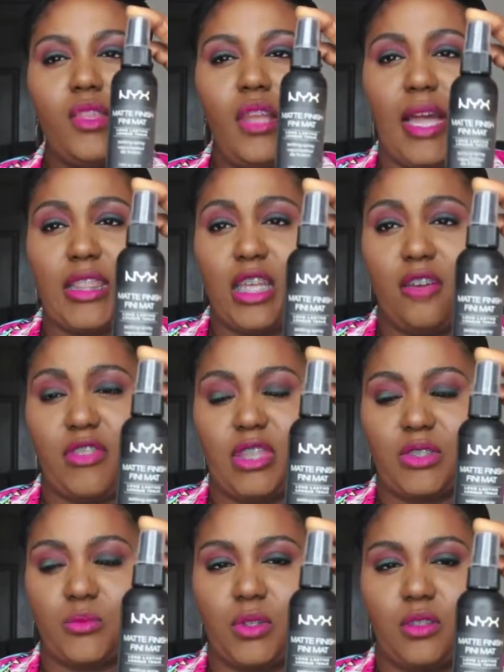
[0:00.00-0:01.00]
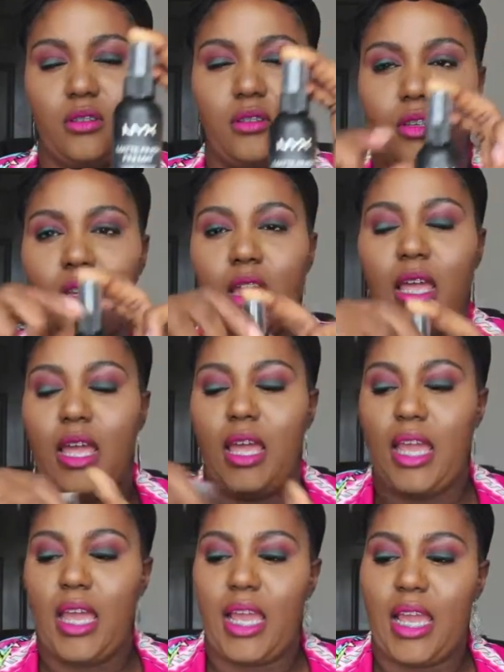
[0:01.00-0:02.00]
I love this one.
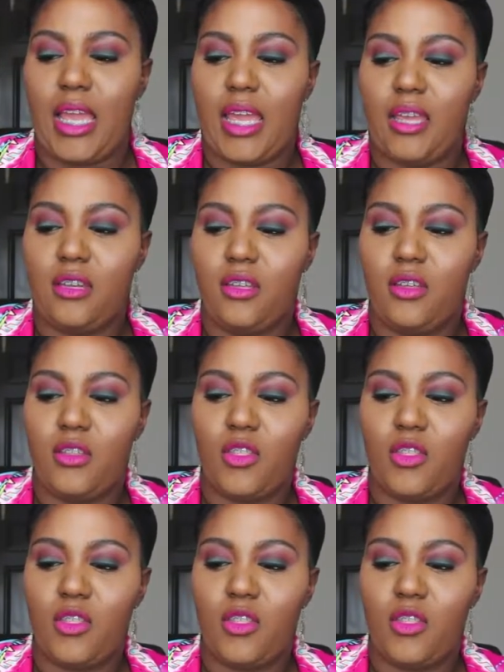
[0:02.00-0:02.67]
And